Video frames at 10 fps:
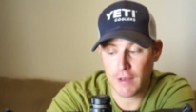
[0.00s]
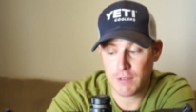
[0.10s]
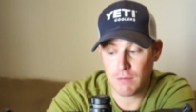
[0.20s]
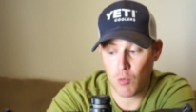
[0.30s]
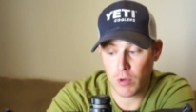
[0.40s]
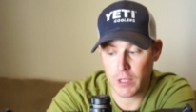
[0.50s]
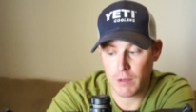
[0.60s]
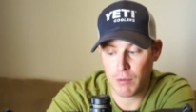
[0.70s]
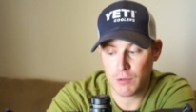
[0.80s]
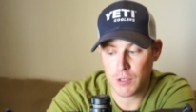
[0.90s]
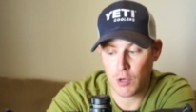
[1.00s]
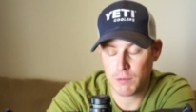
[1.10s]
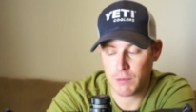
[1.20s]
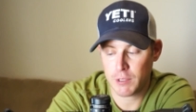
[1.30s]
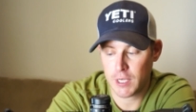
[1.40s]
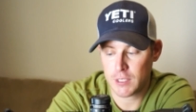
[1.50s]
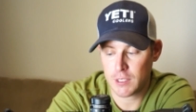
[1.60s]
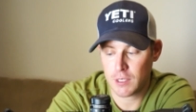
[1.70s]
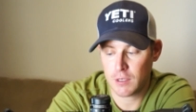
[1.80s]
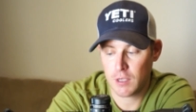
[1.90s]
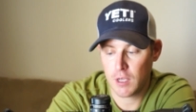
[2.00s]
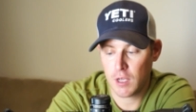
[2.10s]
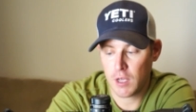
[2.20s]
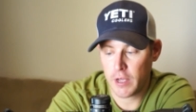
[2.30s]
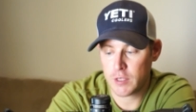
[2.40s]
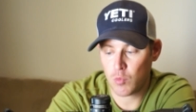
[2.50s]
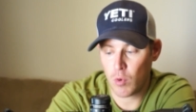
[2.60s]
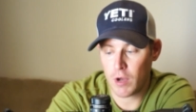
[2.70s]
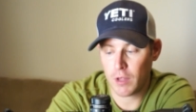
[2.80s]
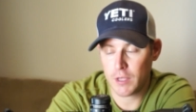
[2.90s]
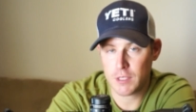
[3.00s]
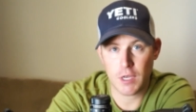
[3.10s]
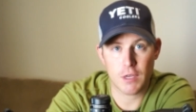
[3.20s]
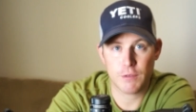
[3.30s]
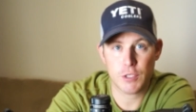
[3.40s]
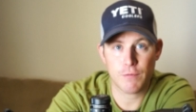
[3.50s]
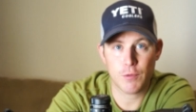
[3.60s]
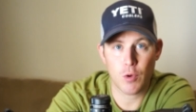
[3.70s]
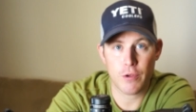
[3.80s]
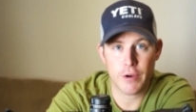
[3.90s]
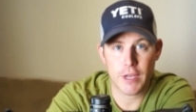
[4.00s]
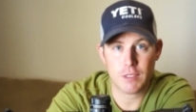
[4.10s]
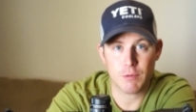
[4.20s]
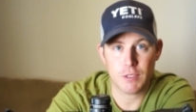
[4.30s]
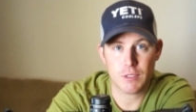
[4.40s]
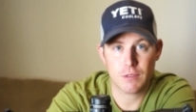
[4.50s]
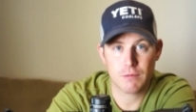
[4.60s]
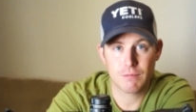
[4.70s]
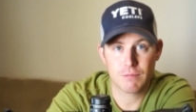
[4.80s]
some more Leupold scopes to be testing, as well as just a few other announcements.